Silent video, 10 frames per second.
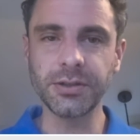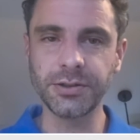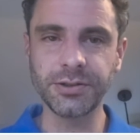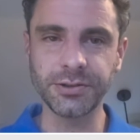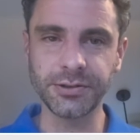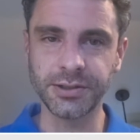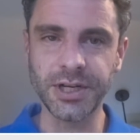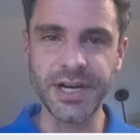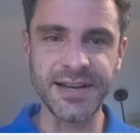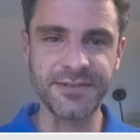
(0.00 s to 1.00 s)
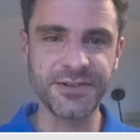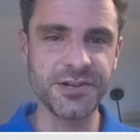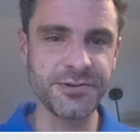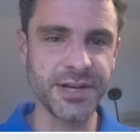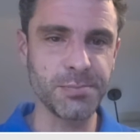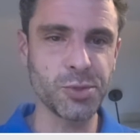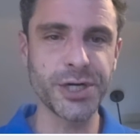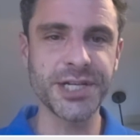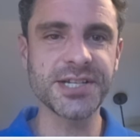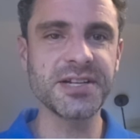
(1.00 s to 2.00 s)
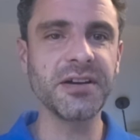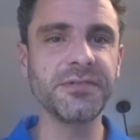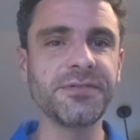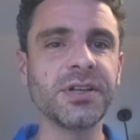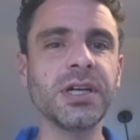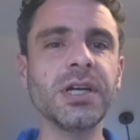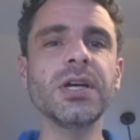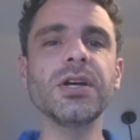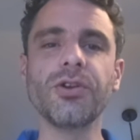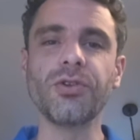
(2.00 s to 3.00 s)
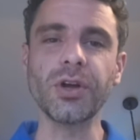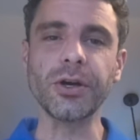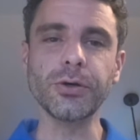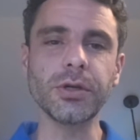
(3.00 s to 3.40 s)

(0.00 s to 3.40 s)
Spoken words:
to not have to do that boring stuff. So,